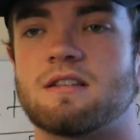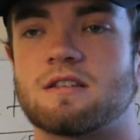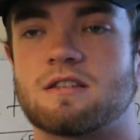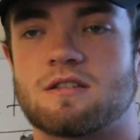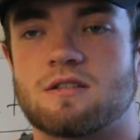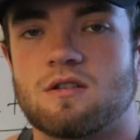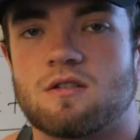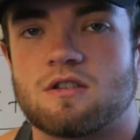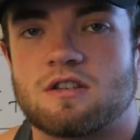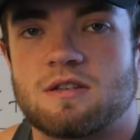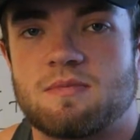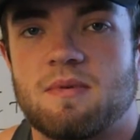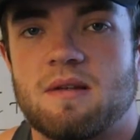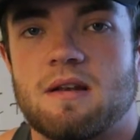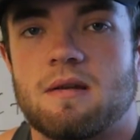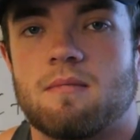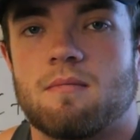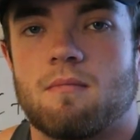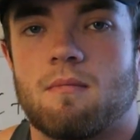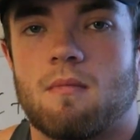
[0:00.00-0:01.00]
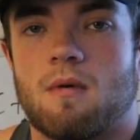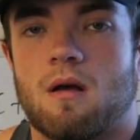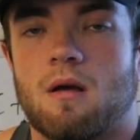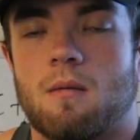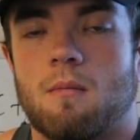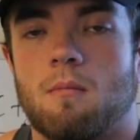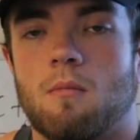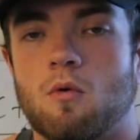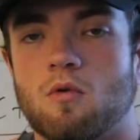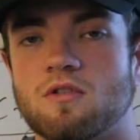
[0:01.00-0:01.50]
start spending
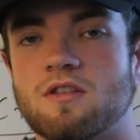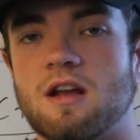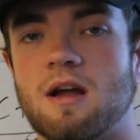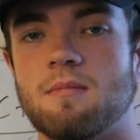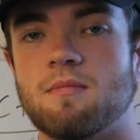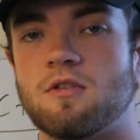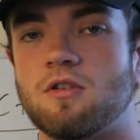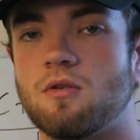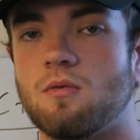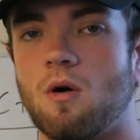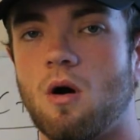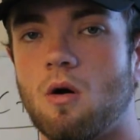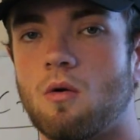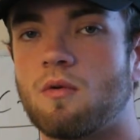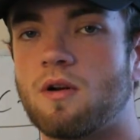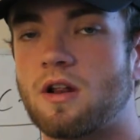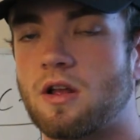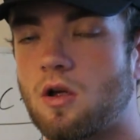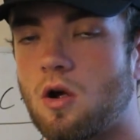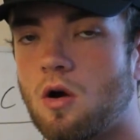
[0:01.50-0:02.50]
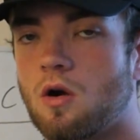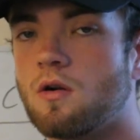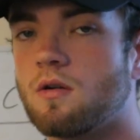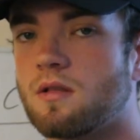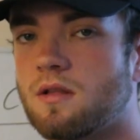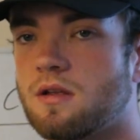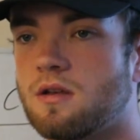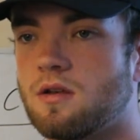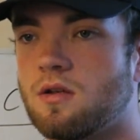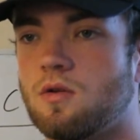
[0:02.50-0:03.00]
more time than you already
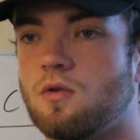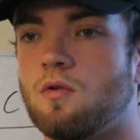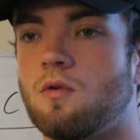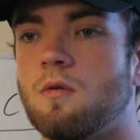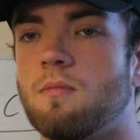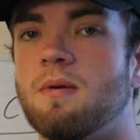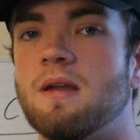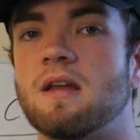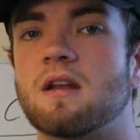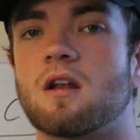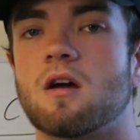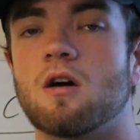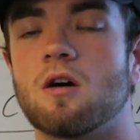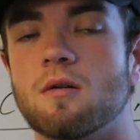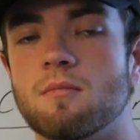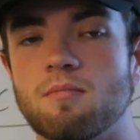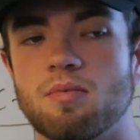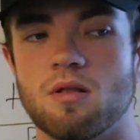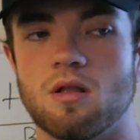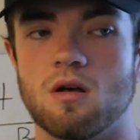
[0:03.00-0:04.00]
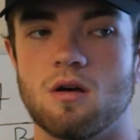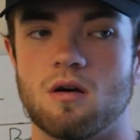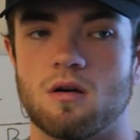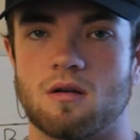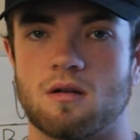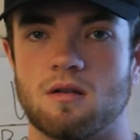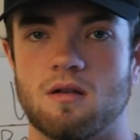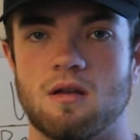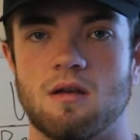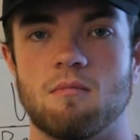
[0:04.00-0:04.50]
currently do being
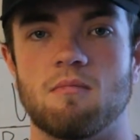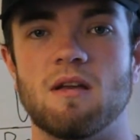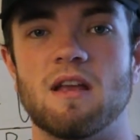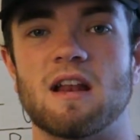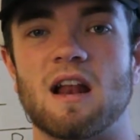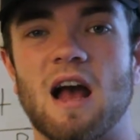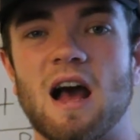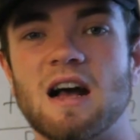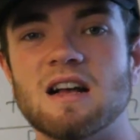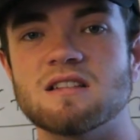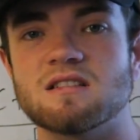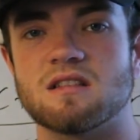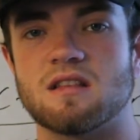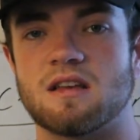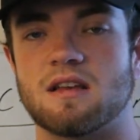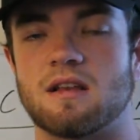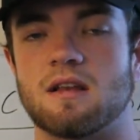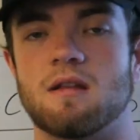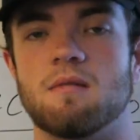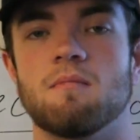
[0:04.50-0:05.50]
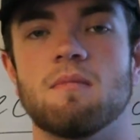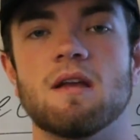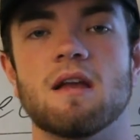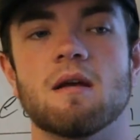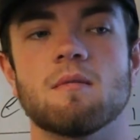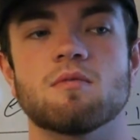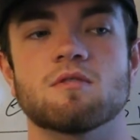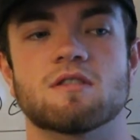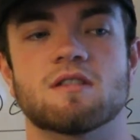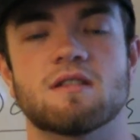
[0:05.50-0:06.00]
unplugged and being isolated and
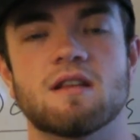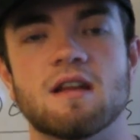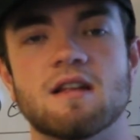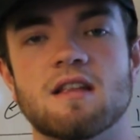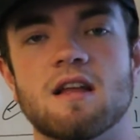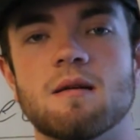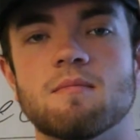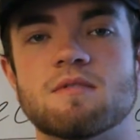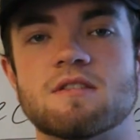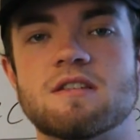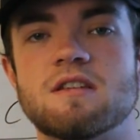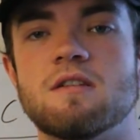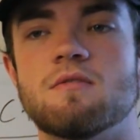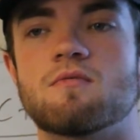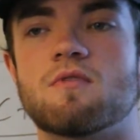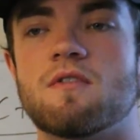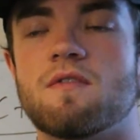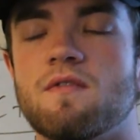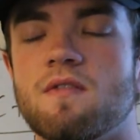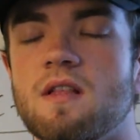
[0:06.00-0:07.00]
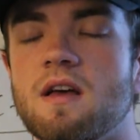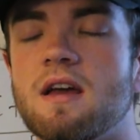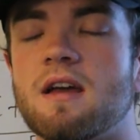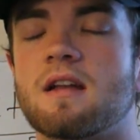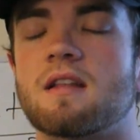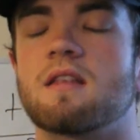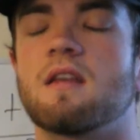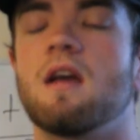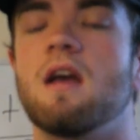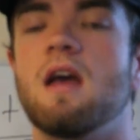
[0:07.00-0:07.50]
being able to take time to sit and
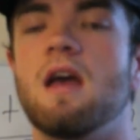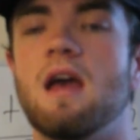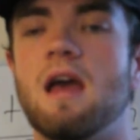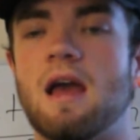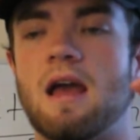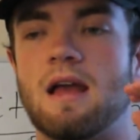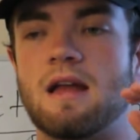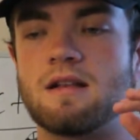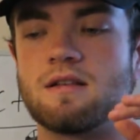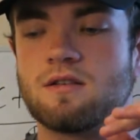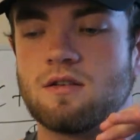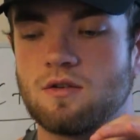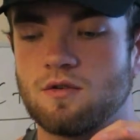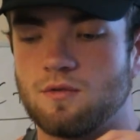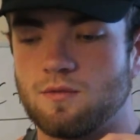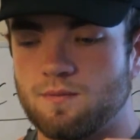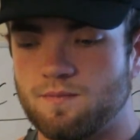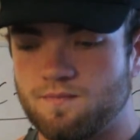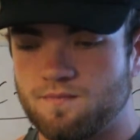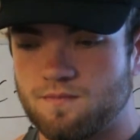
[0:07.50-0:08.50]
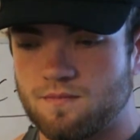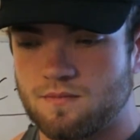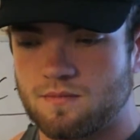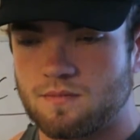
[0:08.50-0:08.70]
reflect and to